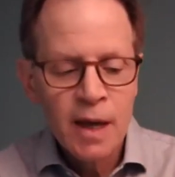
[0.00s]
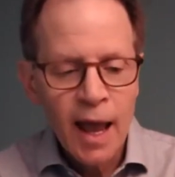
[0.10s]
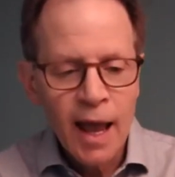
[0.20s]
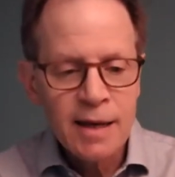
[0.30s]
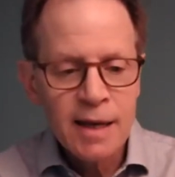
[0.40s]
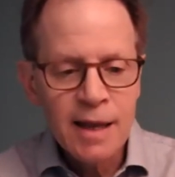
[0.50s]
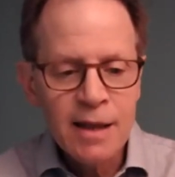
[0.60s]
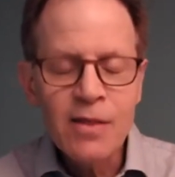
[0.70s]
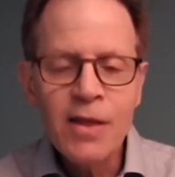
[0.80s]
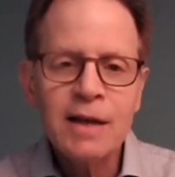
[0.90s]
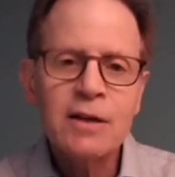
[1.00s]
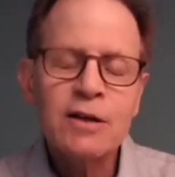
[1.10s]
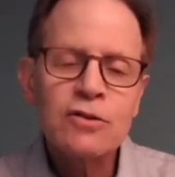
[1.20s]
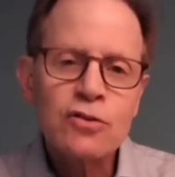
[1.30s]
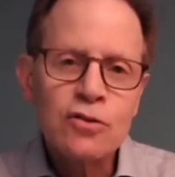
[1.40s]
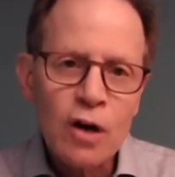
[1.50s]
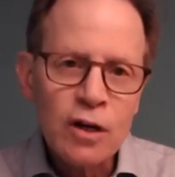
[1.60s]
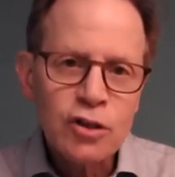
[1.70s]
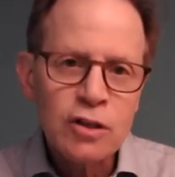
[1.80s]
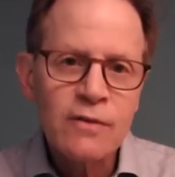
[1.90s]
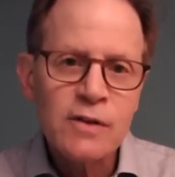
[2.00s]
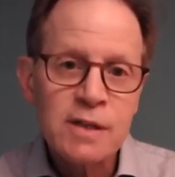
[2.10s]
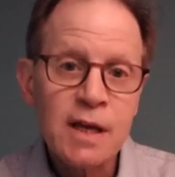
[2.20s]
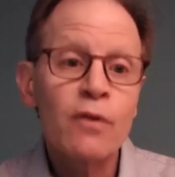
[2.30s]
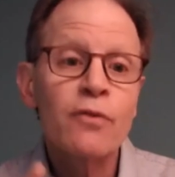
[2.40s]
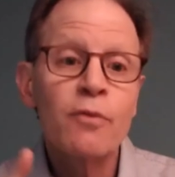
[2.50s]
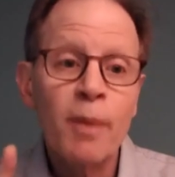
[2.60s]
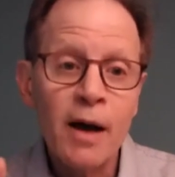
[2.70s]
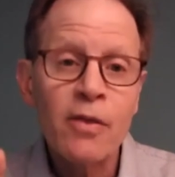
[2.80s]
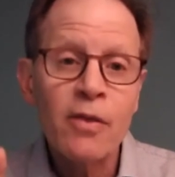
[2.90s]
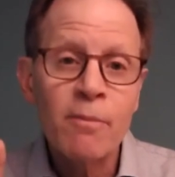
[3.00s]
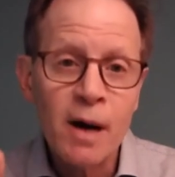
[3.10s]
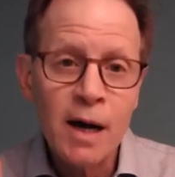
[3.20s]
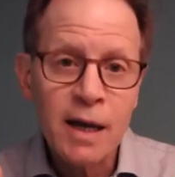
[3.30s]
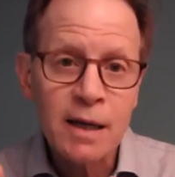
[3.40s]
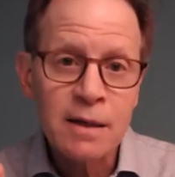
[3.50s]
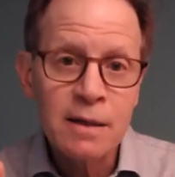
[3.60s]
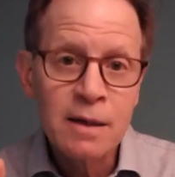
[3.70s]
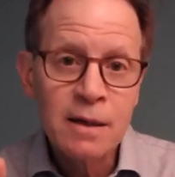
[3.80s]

And in that construction of a self by the mind,